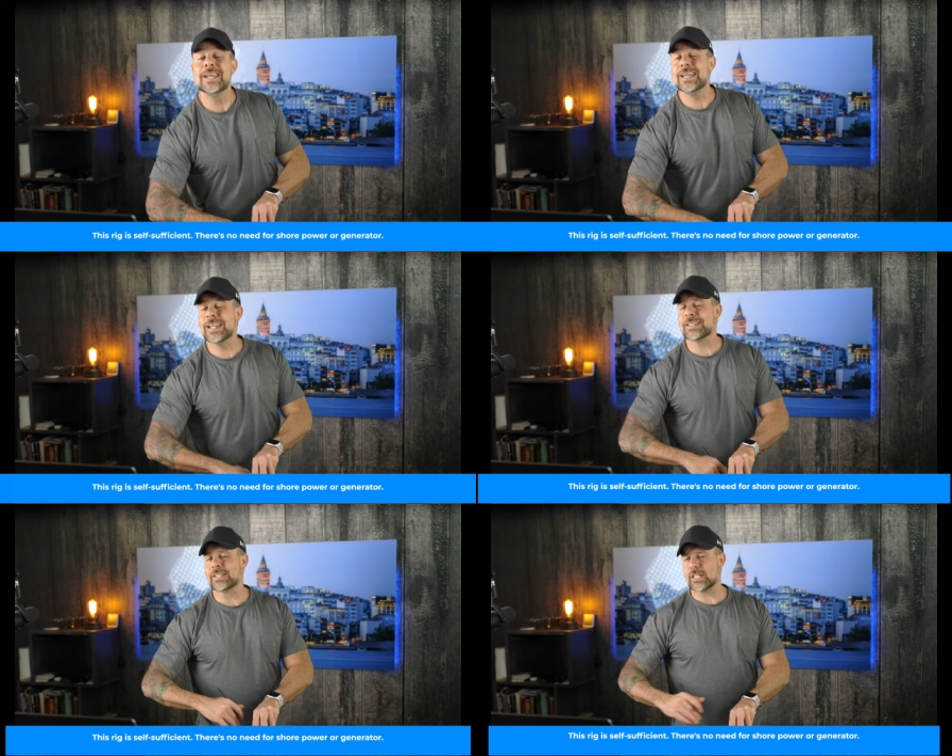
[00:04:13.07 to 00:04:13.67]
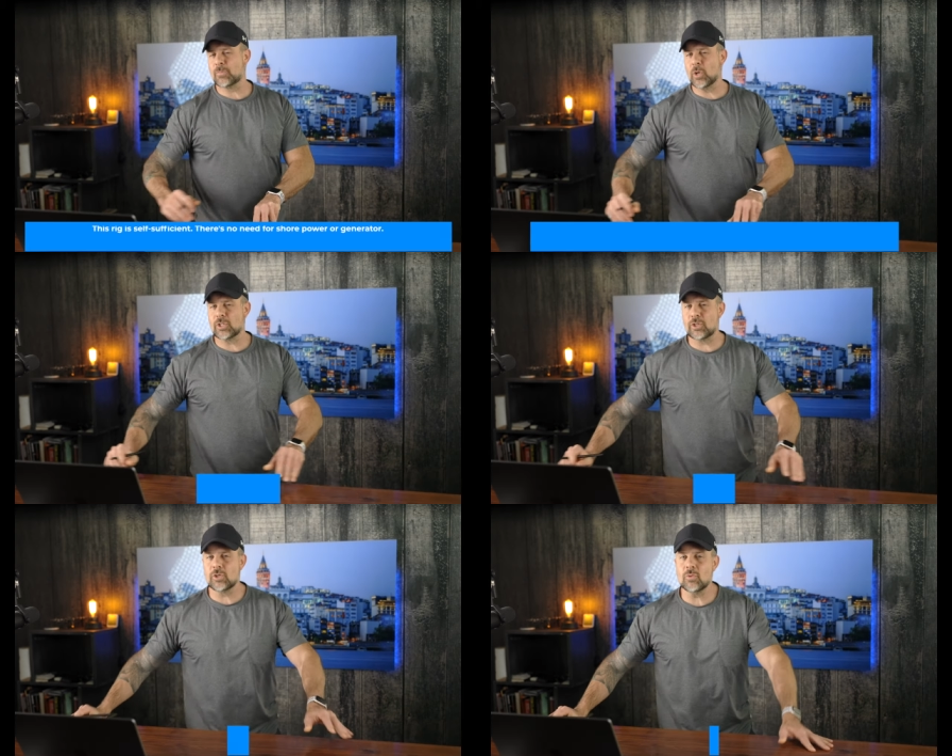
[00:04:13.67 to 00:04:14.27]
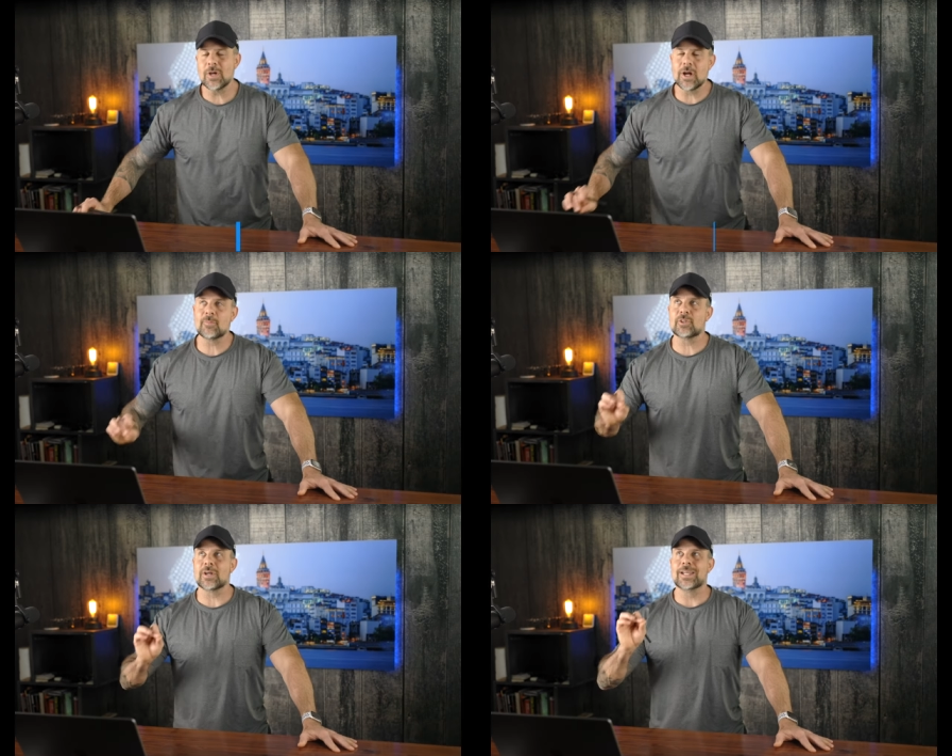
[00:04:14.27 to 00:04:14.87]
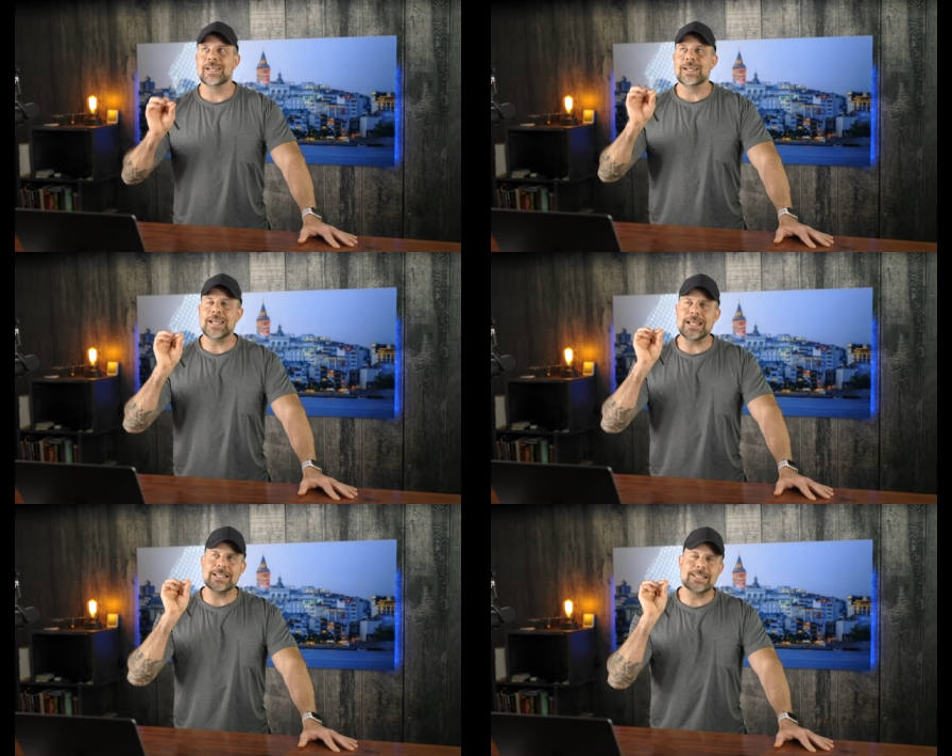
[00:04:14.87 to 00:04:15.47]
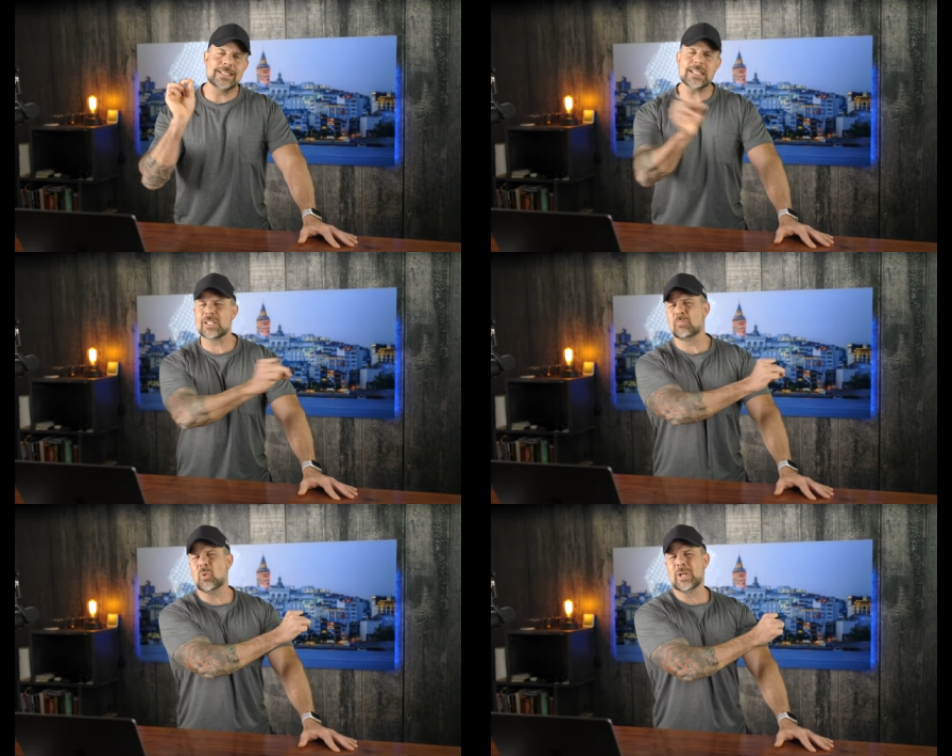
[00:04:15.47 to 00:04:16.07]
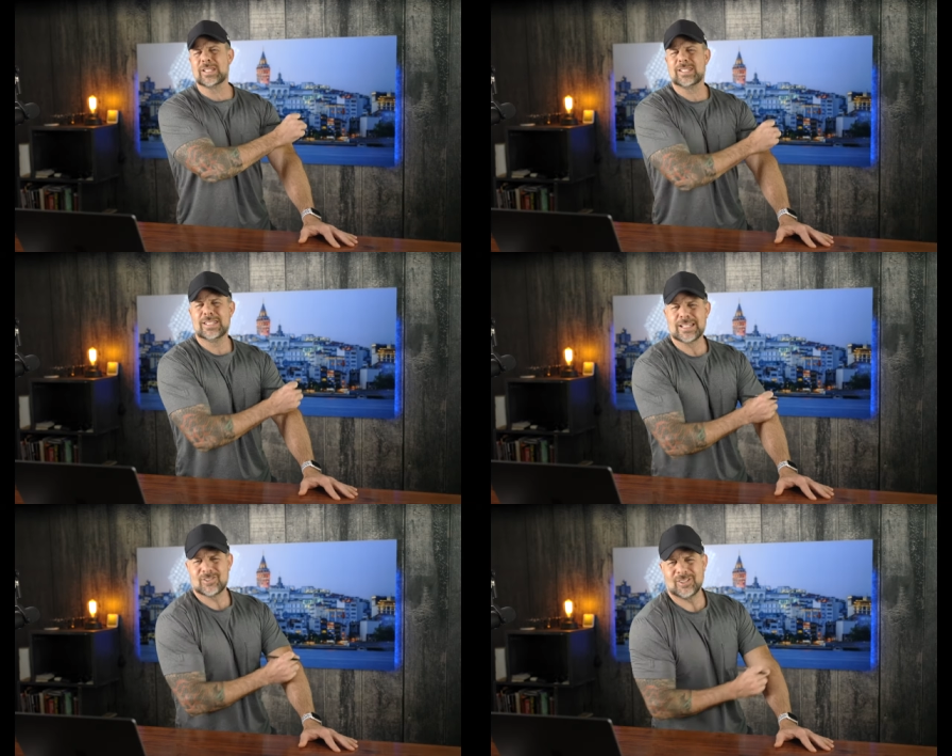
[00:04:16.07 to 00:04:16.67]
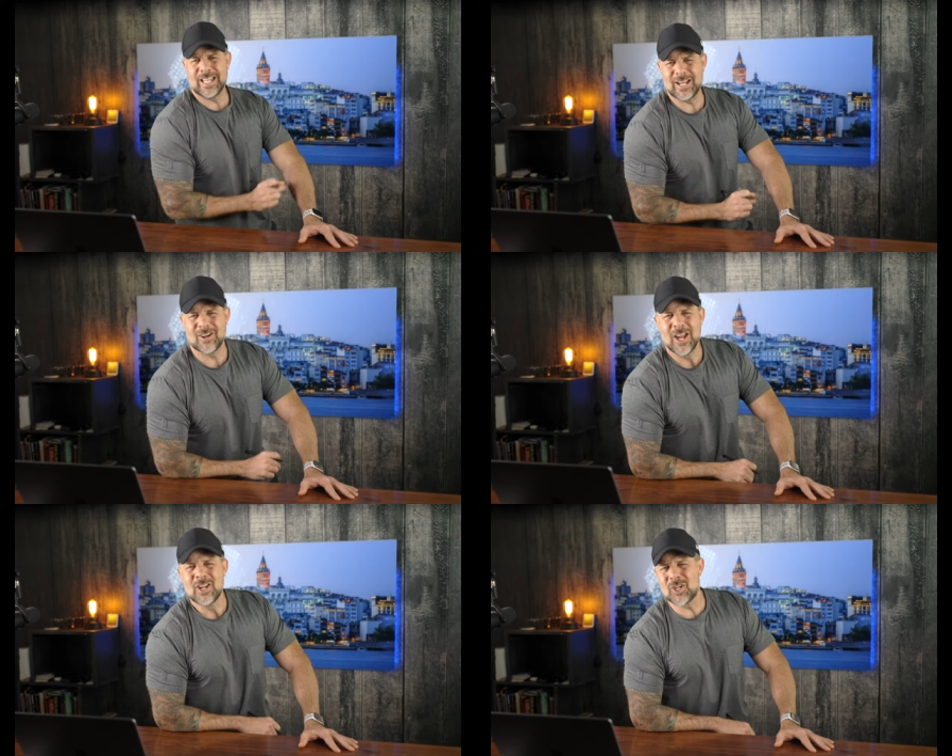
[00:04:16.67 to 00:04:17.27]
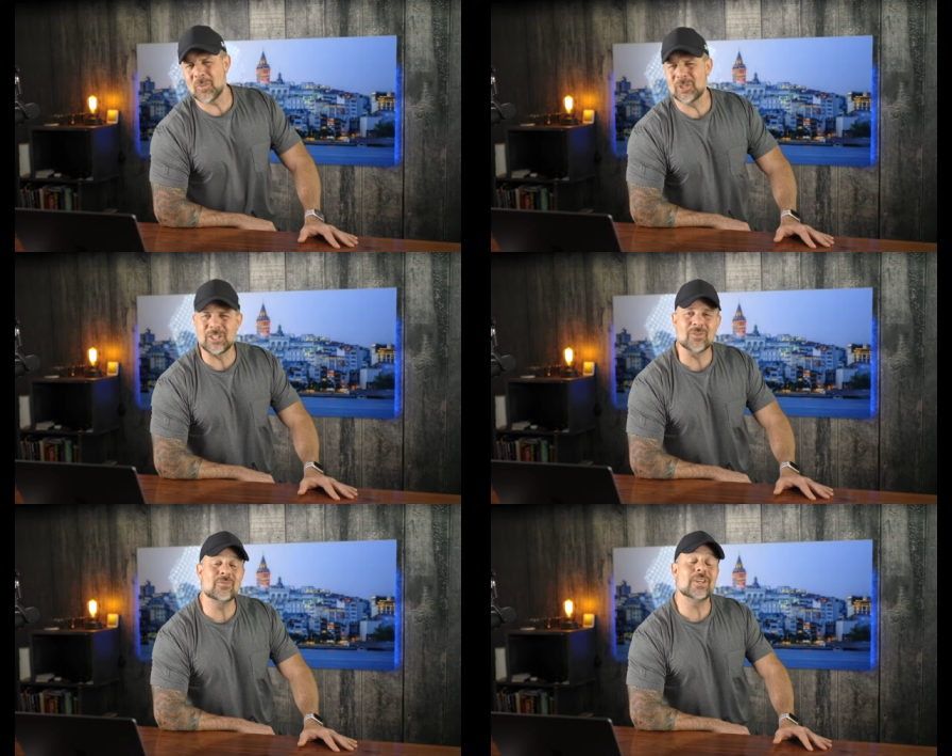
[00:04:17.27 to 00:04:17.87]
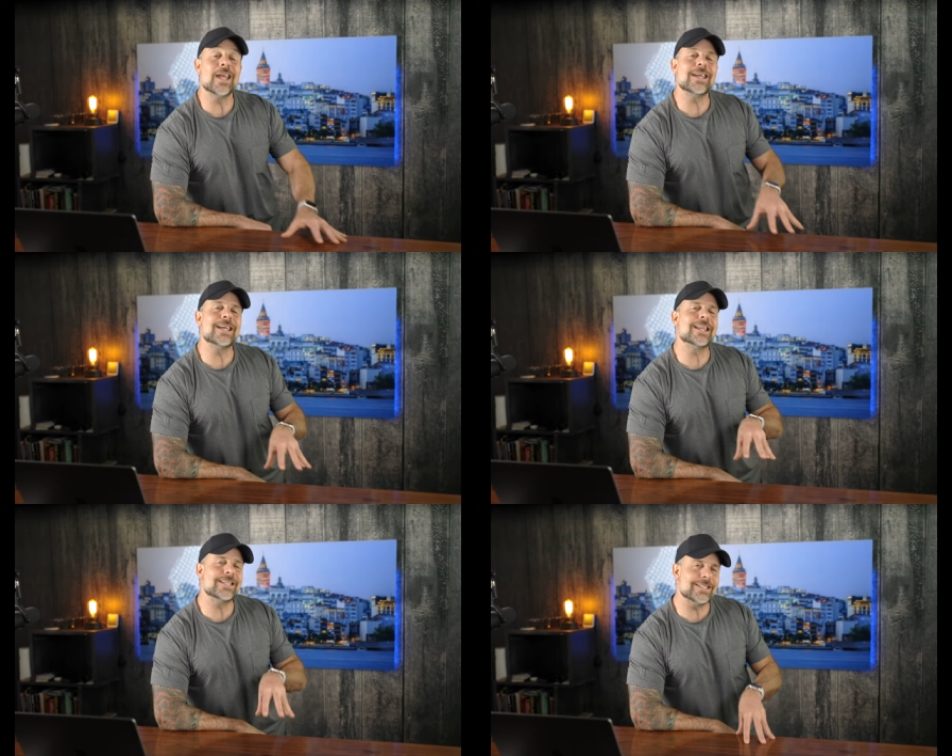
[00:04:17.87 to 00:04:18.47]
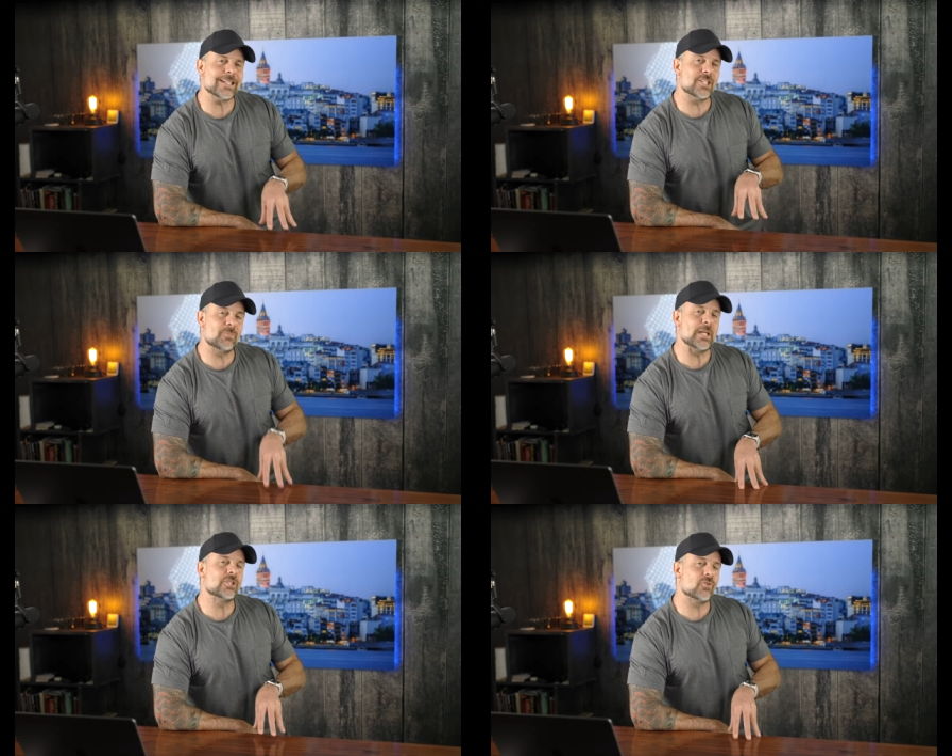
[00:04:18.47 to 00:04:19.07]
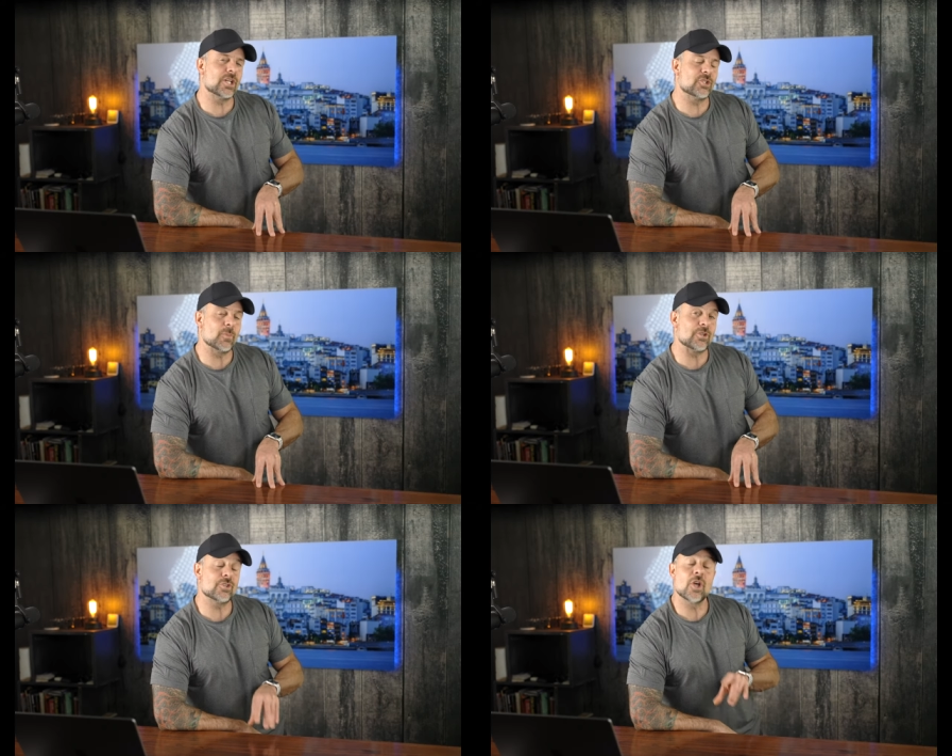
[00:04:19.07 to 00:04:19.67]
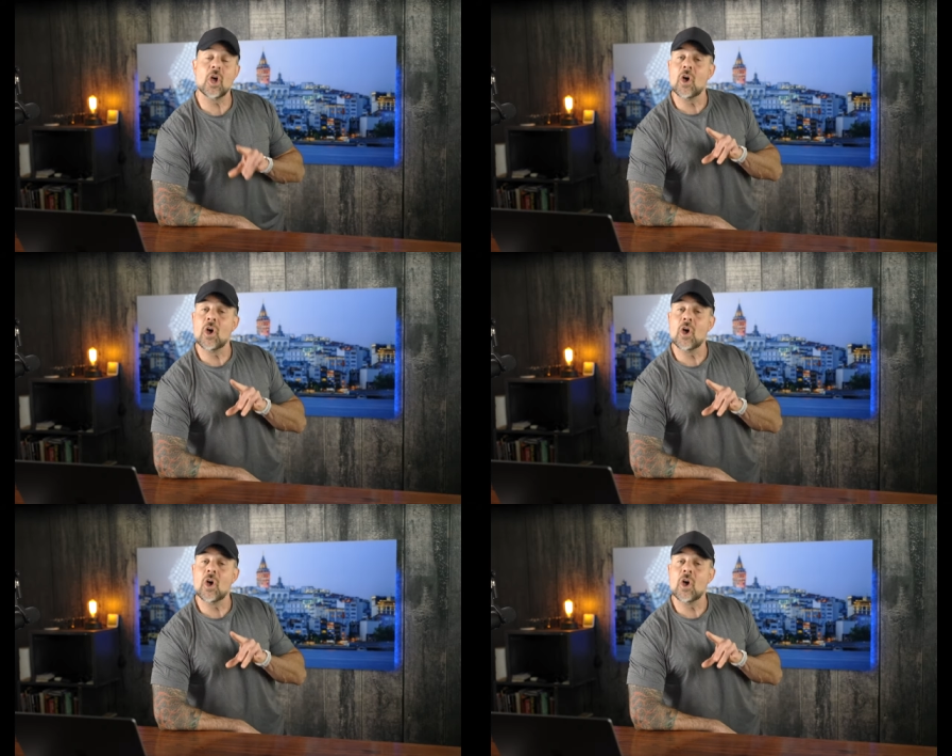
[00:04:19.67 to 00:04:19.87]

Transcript: It has a 6.2, I'm sorry, a 6.6 liter turbo diesel V8 in a six speed transmission,